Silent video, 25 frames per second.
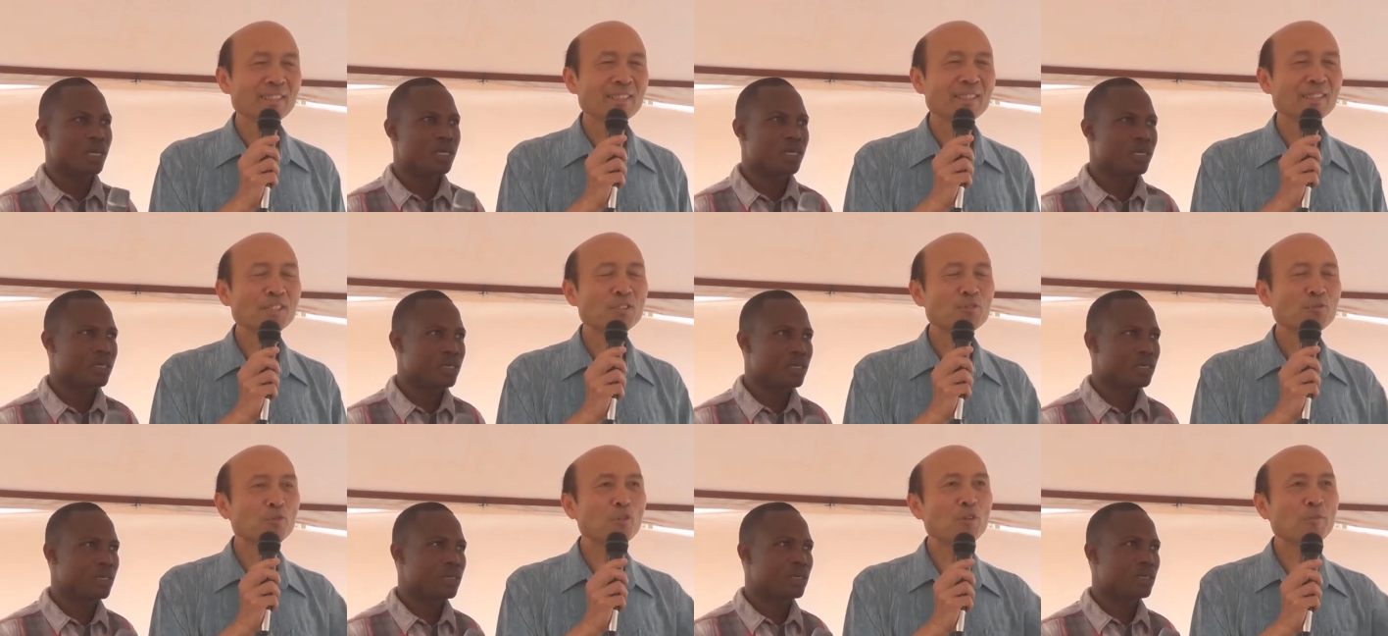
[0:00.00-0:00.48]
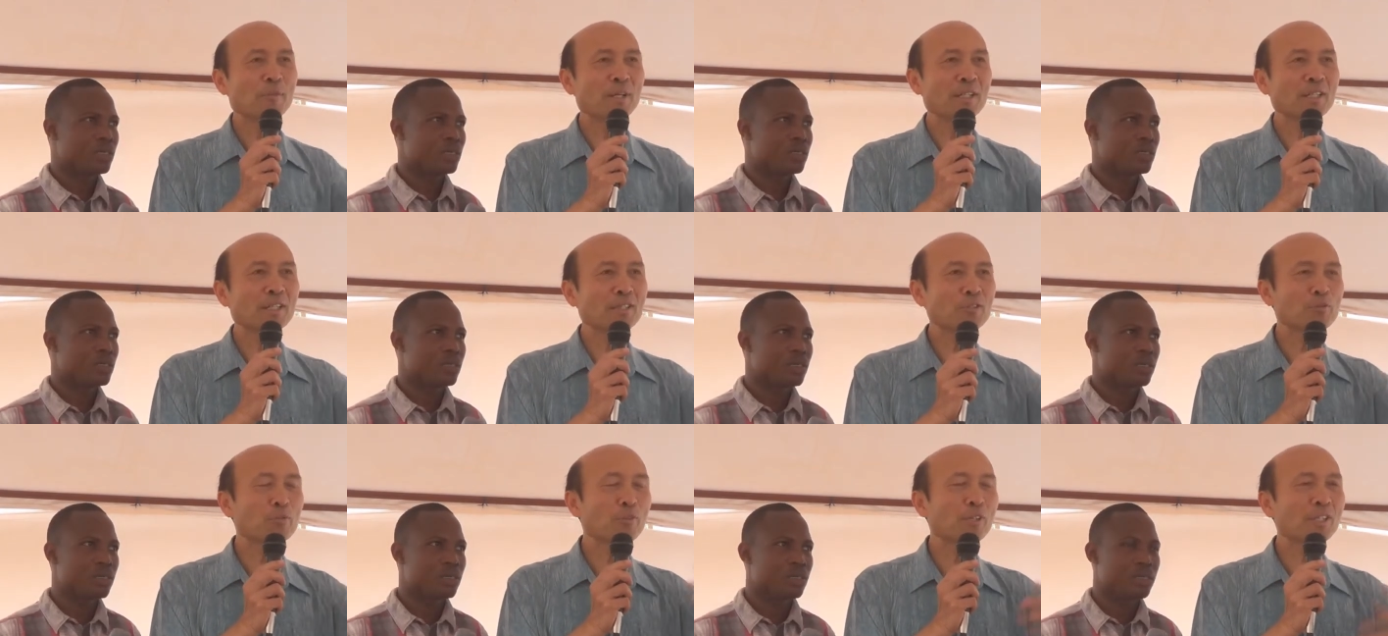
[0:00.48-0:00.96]
Speaker 1: This
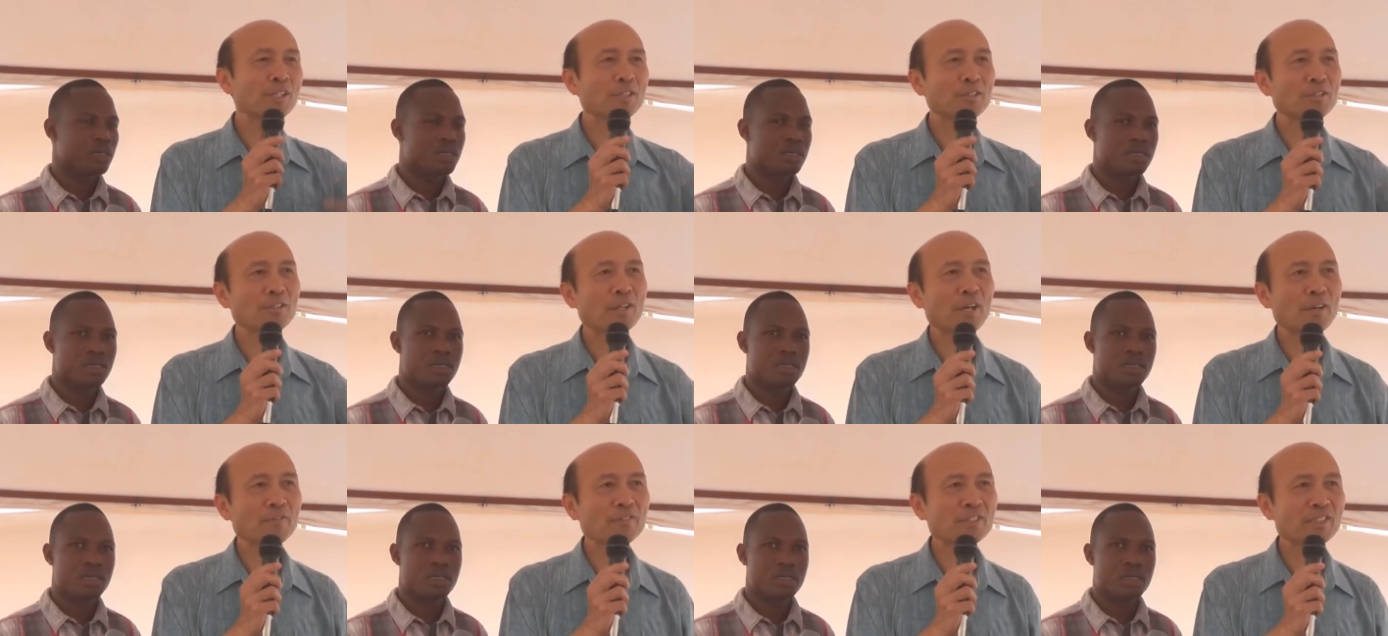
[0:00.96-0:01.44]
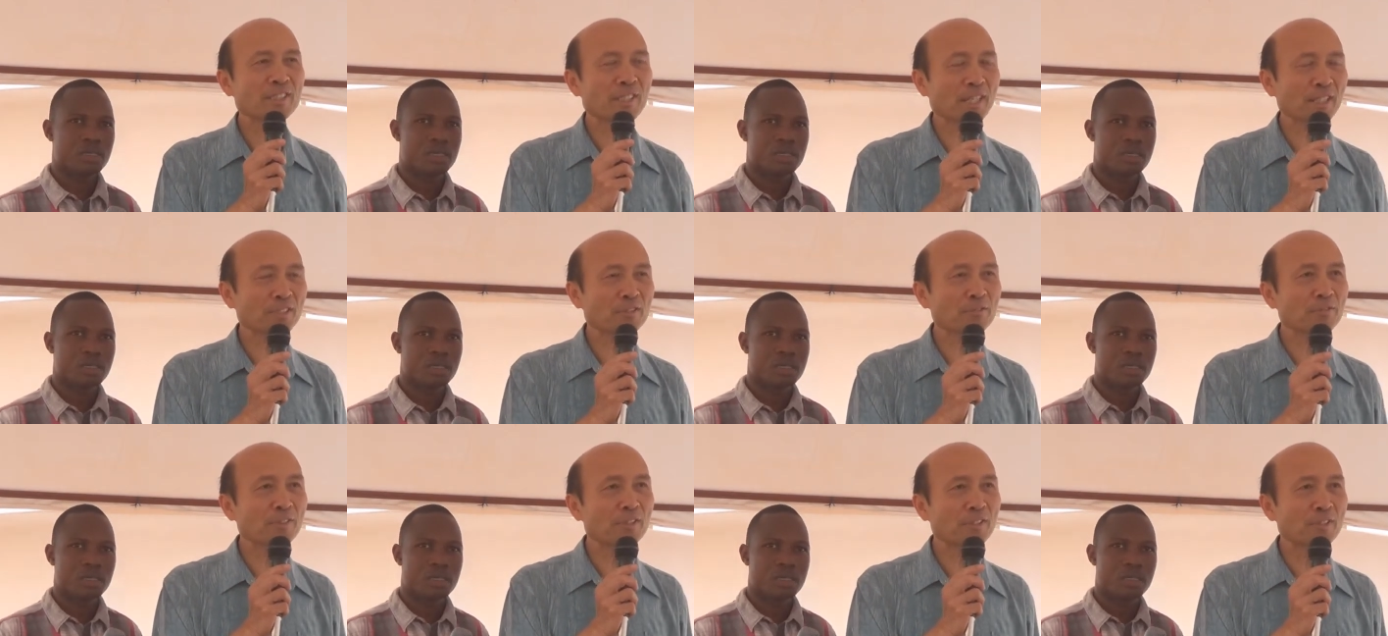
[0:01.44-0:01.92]
woman is willing to have
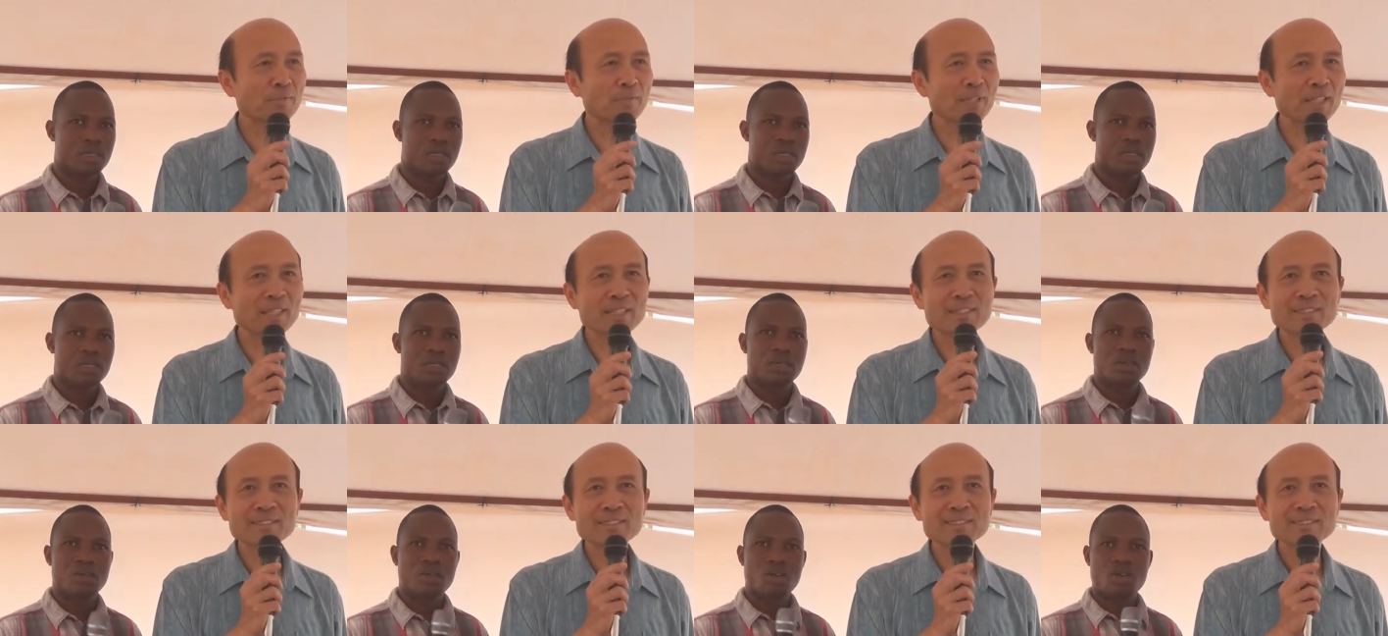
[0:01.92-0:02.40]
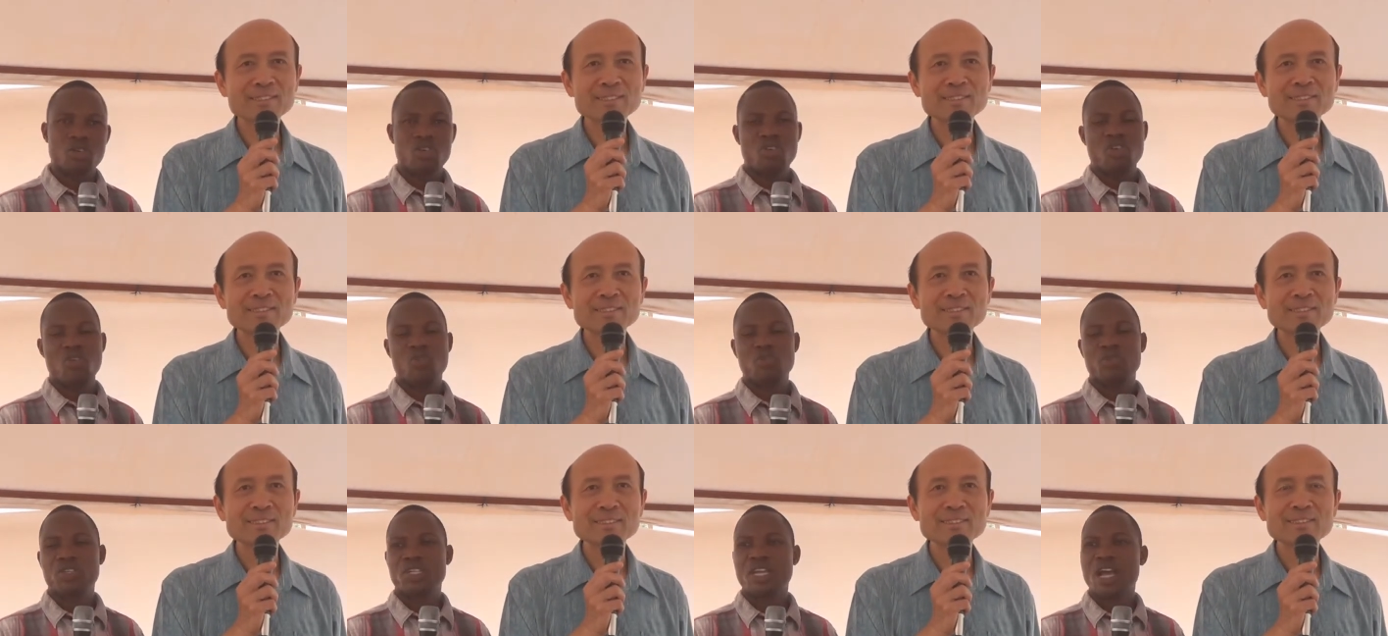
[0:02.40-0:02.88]
sex with me.
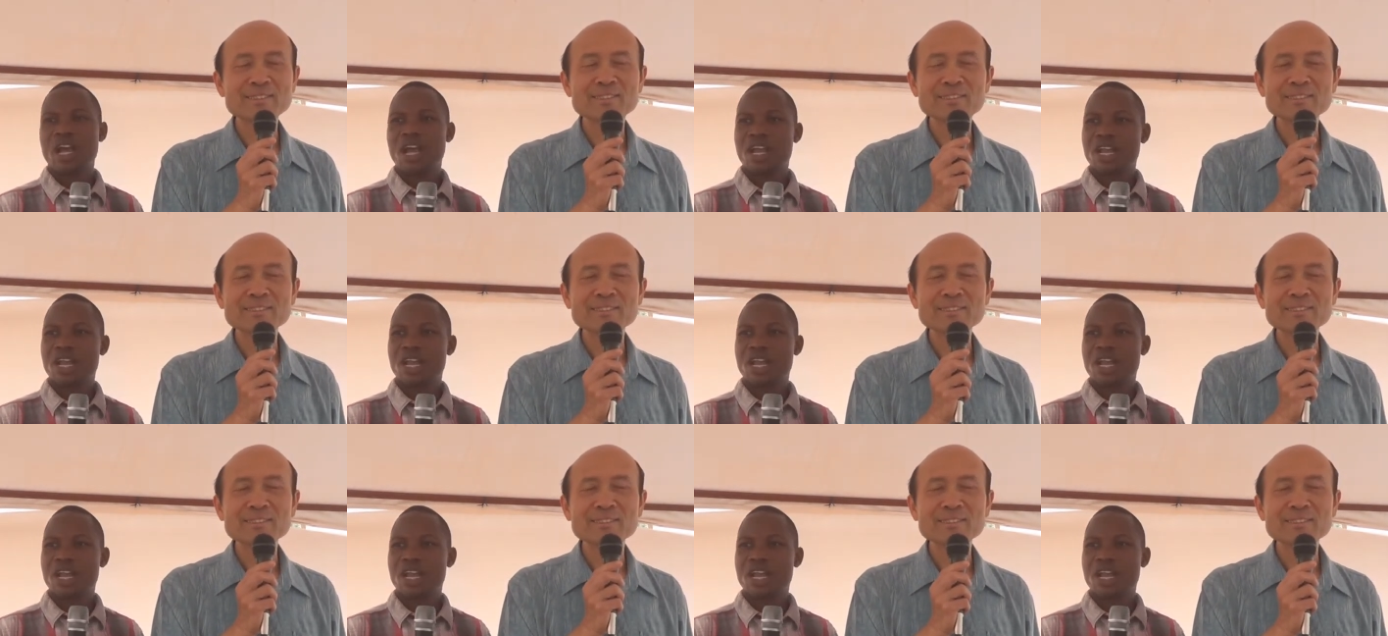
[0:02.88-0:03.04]
I'll